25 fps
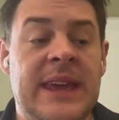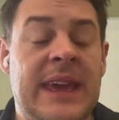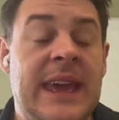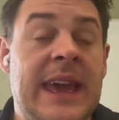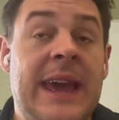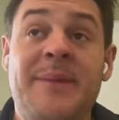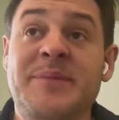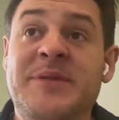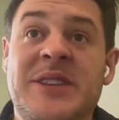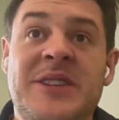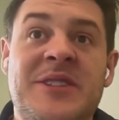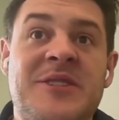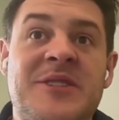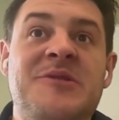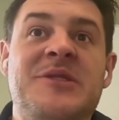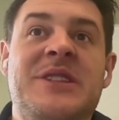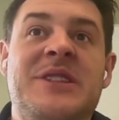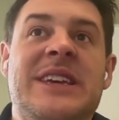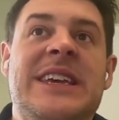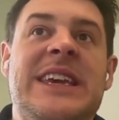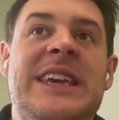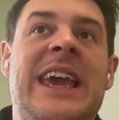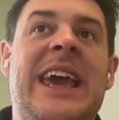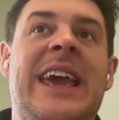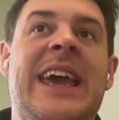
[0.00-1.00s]

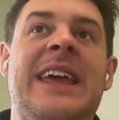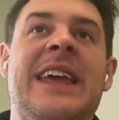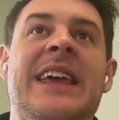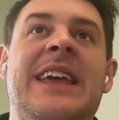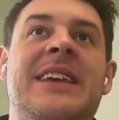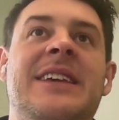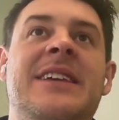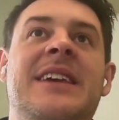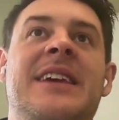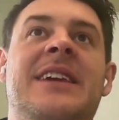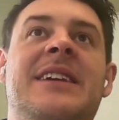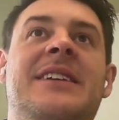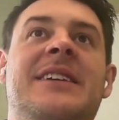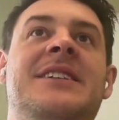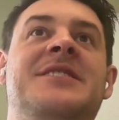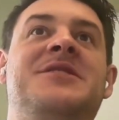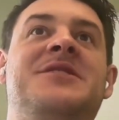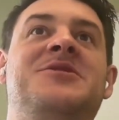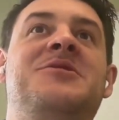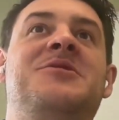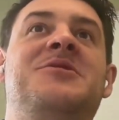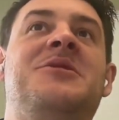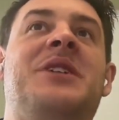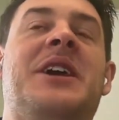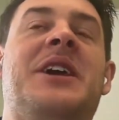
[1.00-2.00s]
Absolutely. Yeah. It gets
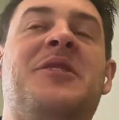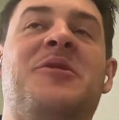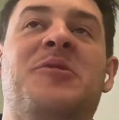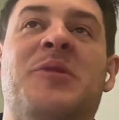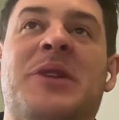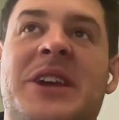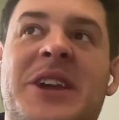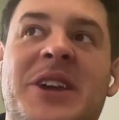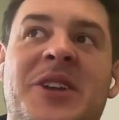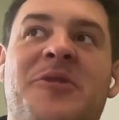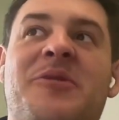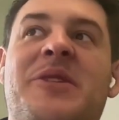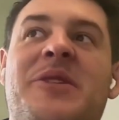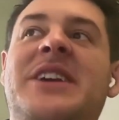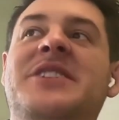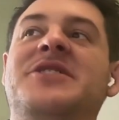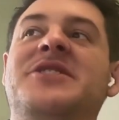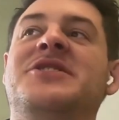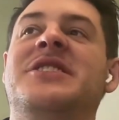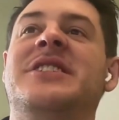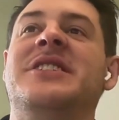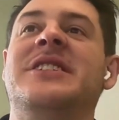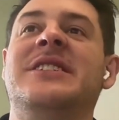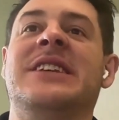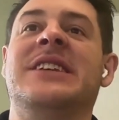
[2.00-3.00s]
you that quick
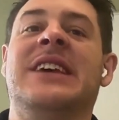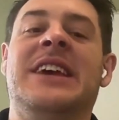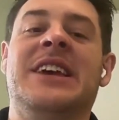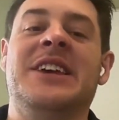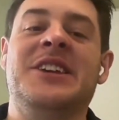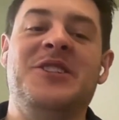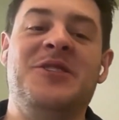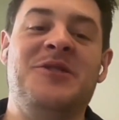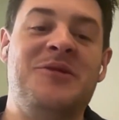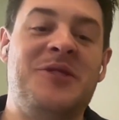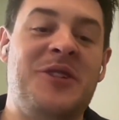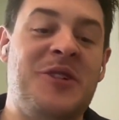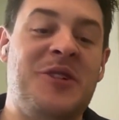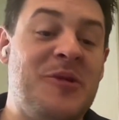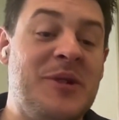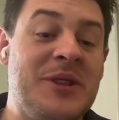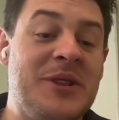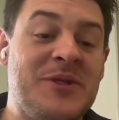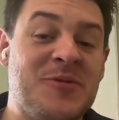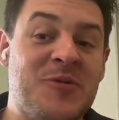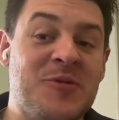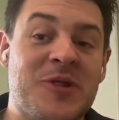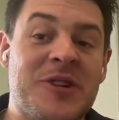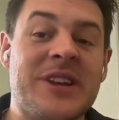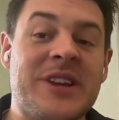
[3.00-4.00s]
iteration. You know it's
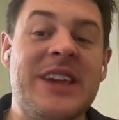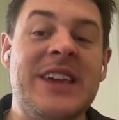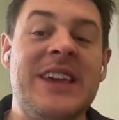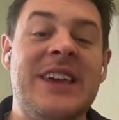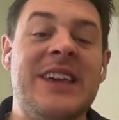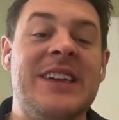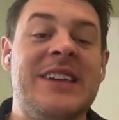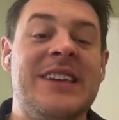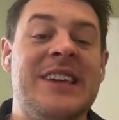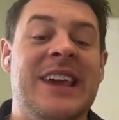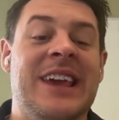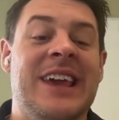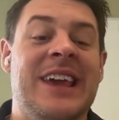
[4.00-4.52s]
working.